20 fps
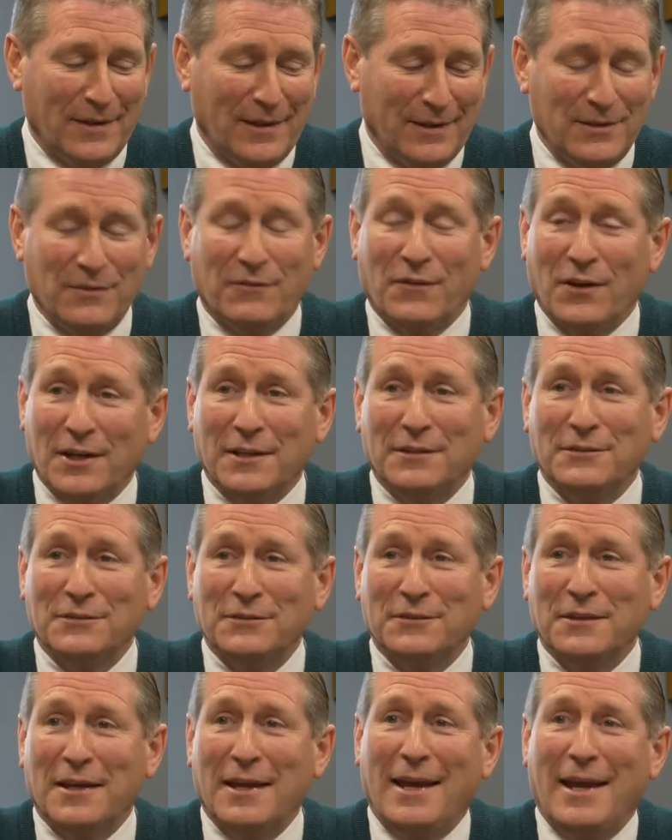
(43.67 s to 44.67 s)

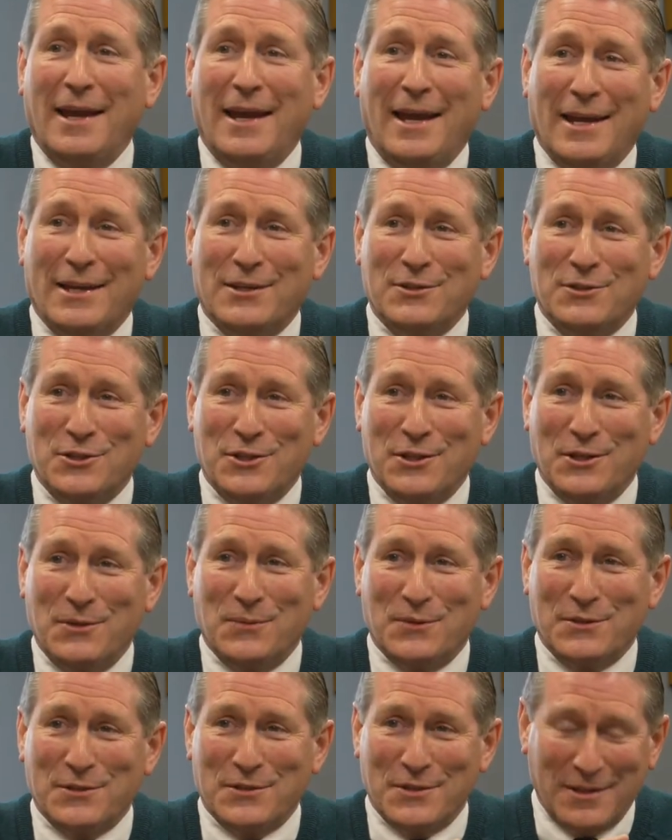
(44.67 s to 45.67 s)
device, and she
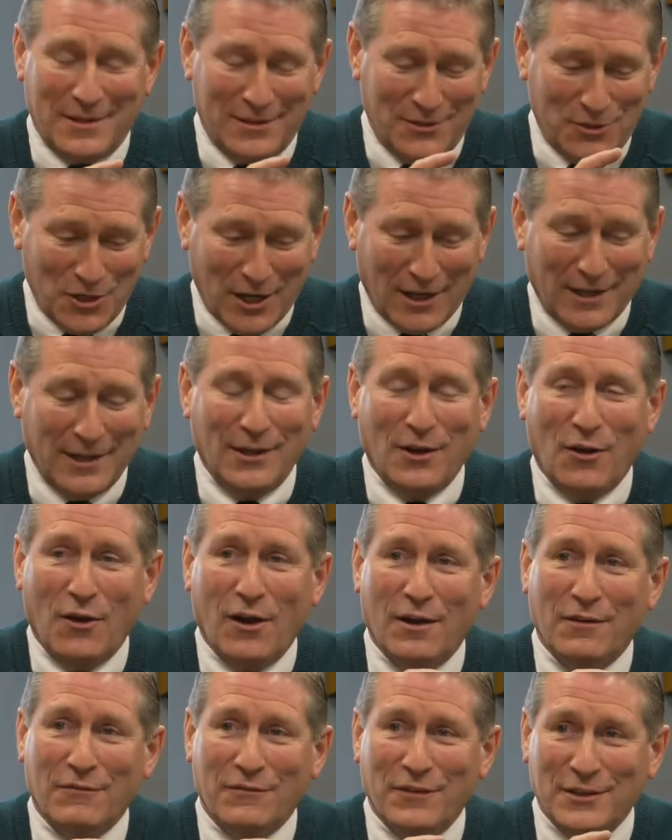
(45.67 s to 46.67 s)
was checking
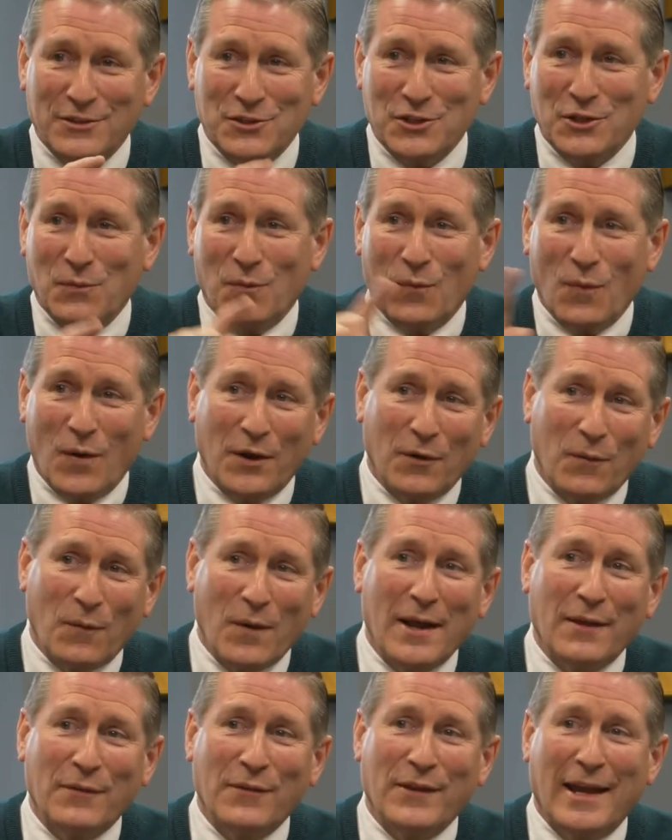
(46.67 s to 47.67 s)
off as she went
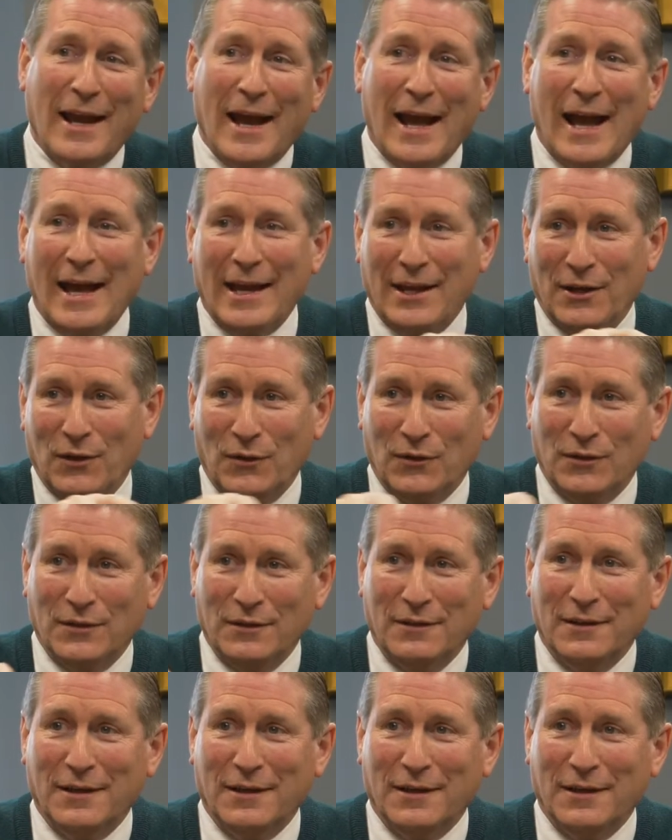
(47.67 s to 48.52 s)
around the aisle